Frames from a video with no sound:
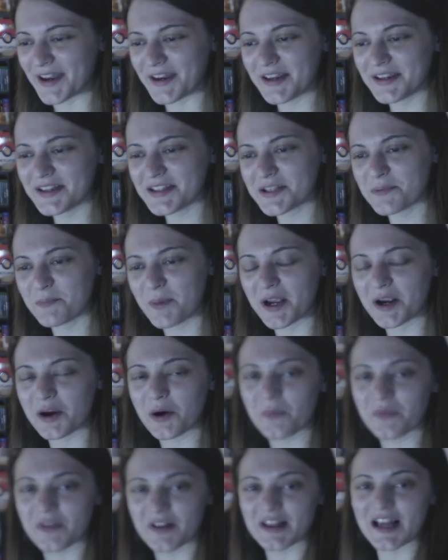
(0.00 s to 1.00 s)
I needed to
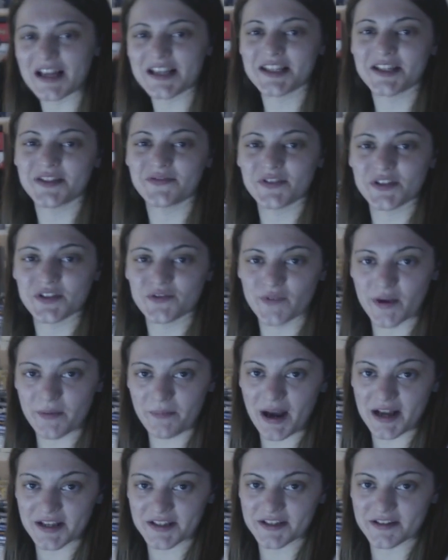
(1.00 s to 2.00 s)
pick up The Last of Us
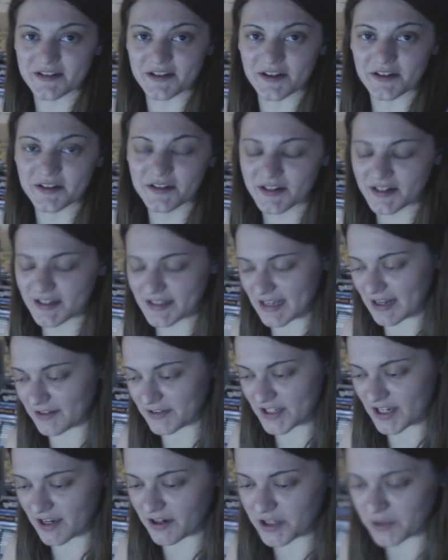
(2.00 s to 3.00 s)
Remastered, because
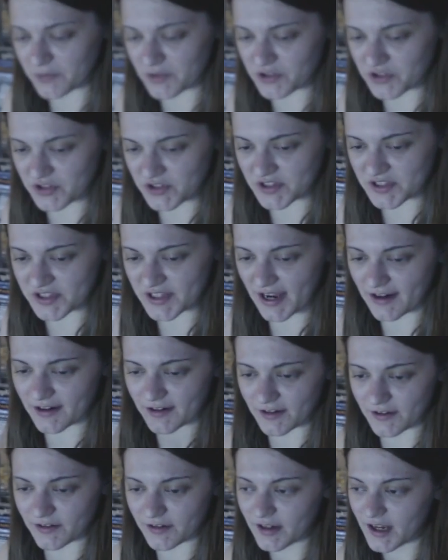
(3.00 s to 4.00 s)
I'll tell you in just a
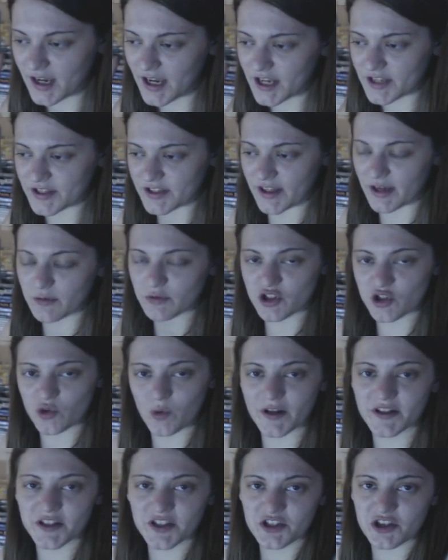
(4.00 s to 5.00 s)
second. So that was
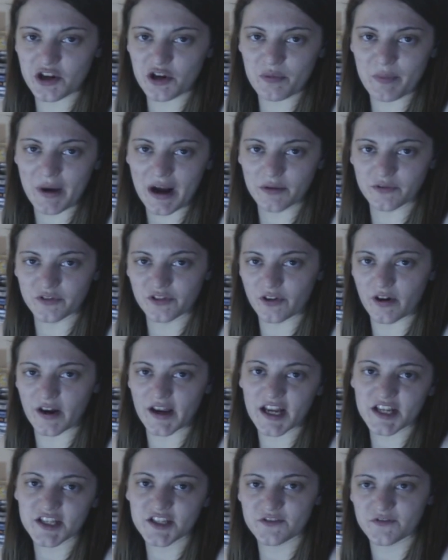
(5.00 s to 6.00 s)
£22, so
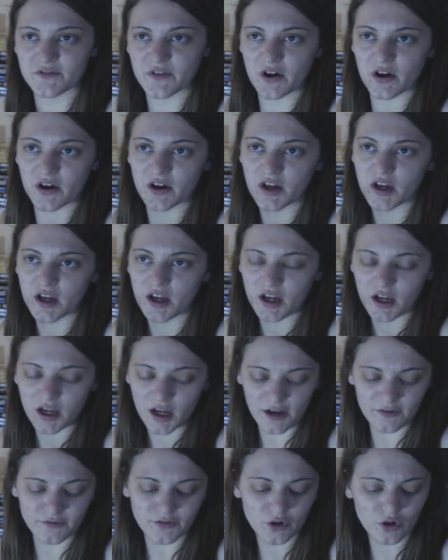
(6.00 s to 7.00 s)
I asked for
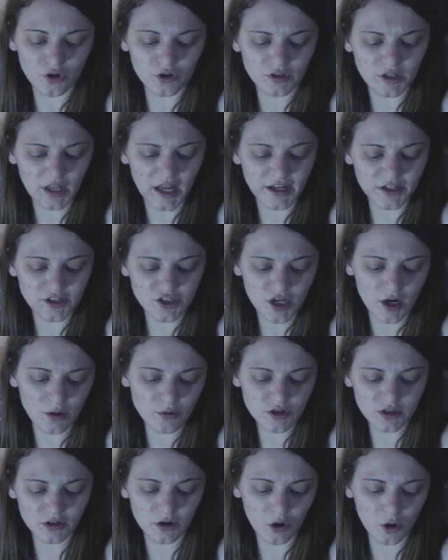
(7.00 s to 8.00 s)
if they could like
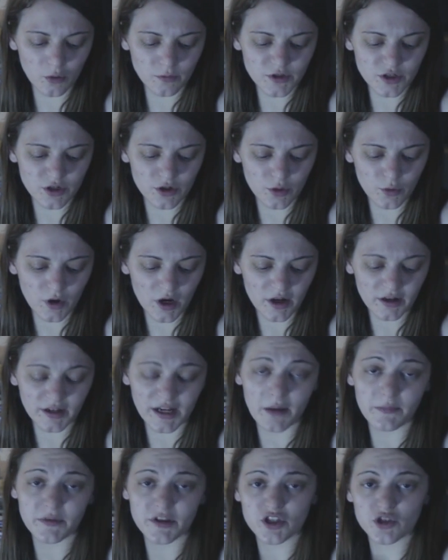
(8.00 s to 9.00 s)
total it up to
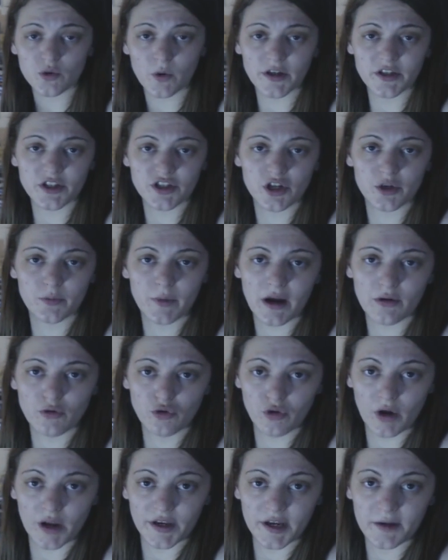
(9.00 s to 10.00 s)
get me the
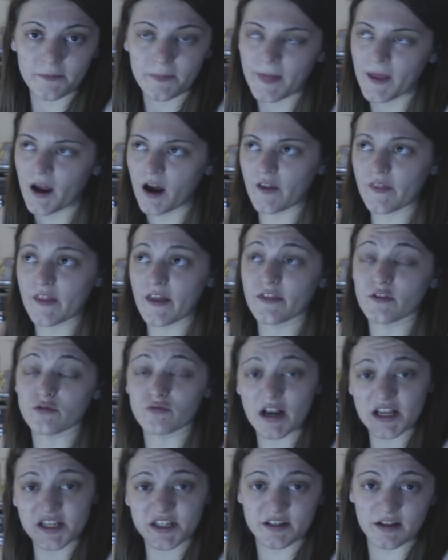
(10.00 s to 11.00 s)
£22 credit, and then
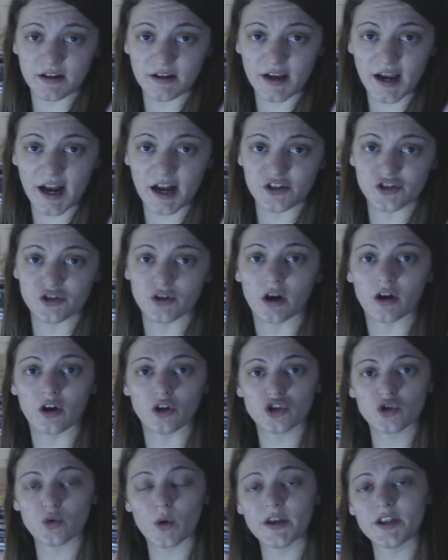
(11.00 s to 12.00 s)
the rest in cash. So I
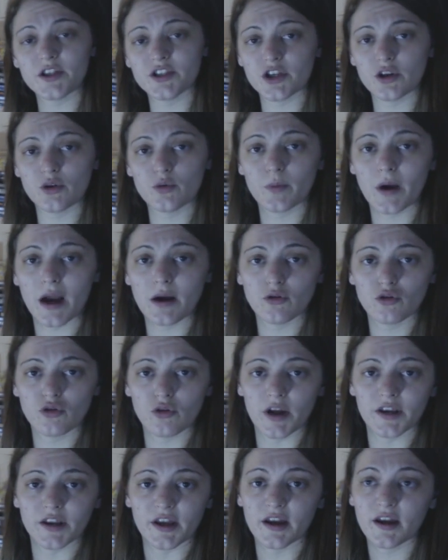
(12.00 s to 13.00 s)
got £22
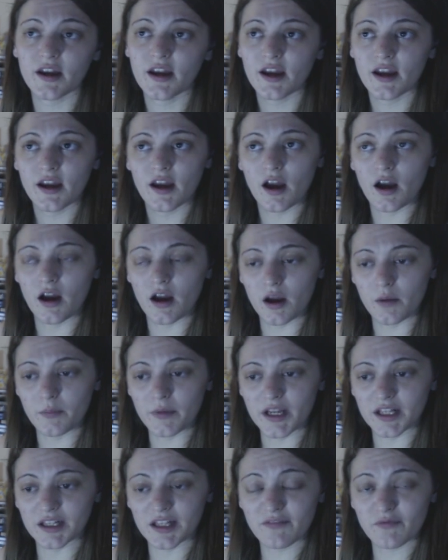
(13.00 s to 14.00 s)
credit,
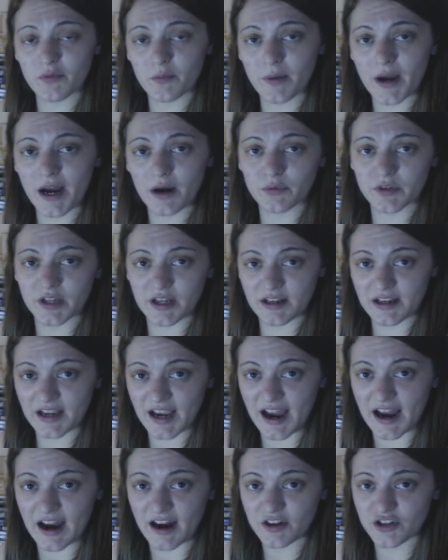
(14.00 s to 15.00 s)
£11 in
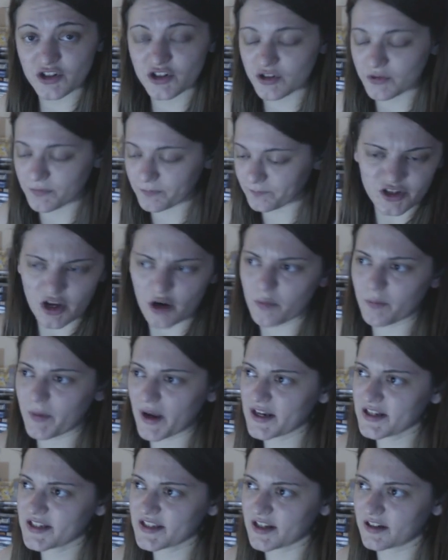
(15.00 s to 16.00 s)
cash. So
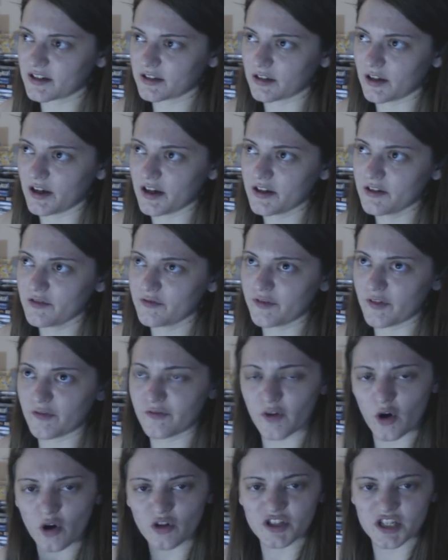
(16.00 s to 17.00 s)
basically for
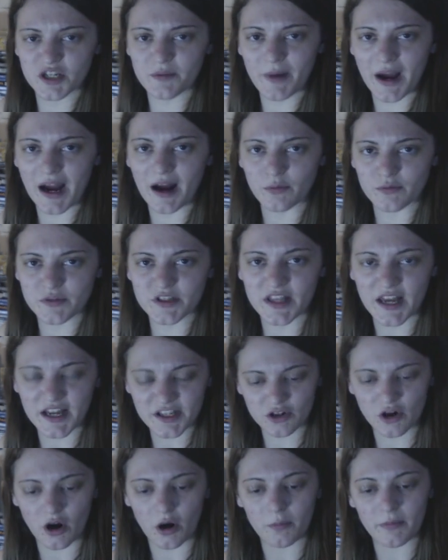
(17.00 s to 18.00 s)
£40
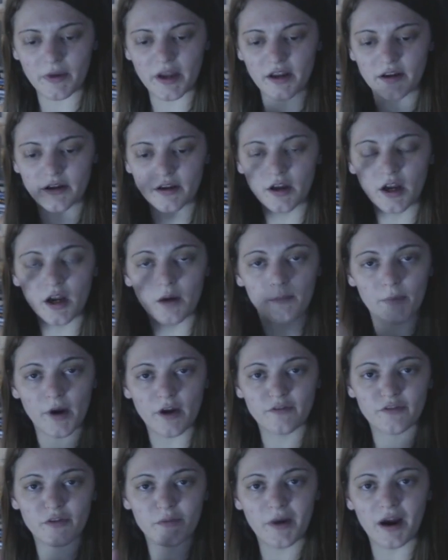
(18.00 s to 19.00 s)
that's got me
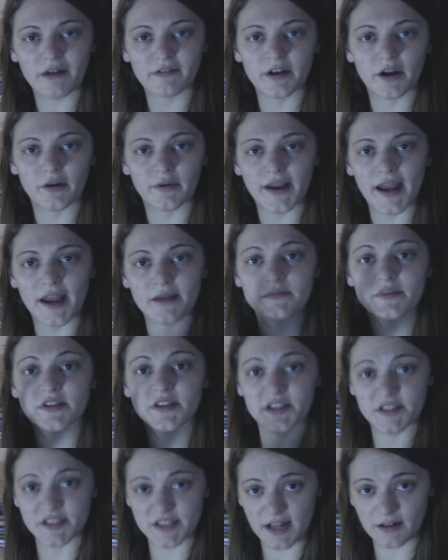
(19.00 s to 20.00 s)
both the Mario games,
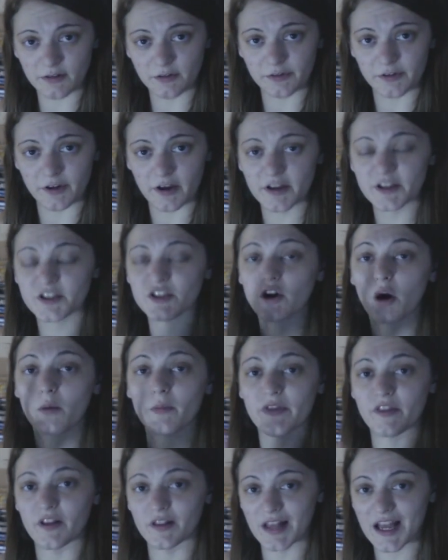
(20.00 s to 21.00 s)
the Zelda, it's
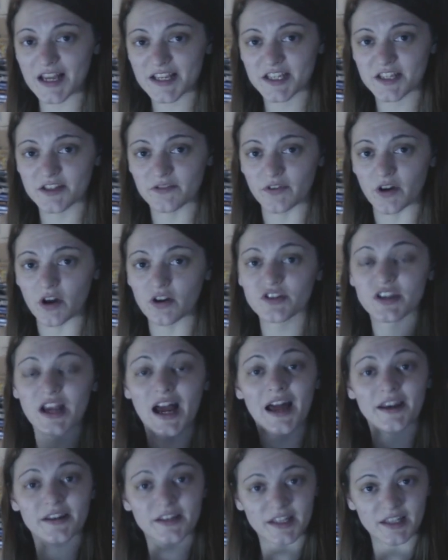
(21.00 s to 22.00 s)
got me The Last of Us
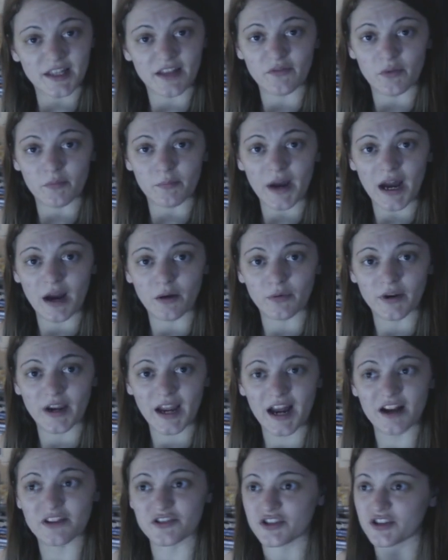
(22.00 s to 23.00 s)
and £11
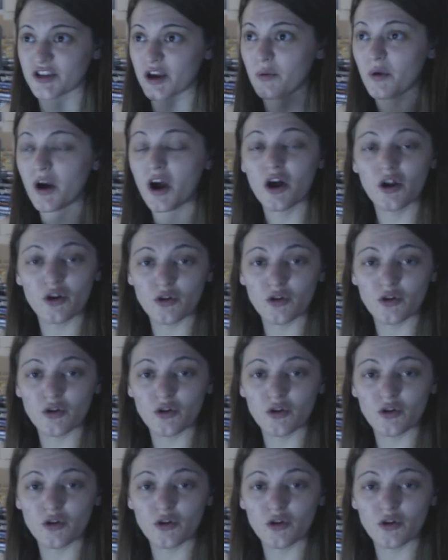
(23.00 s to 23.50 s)
cash, so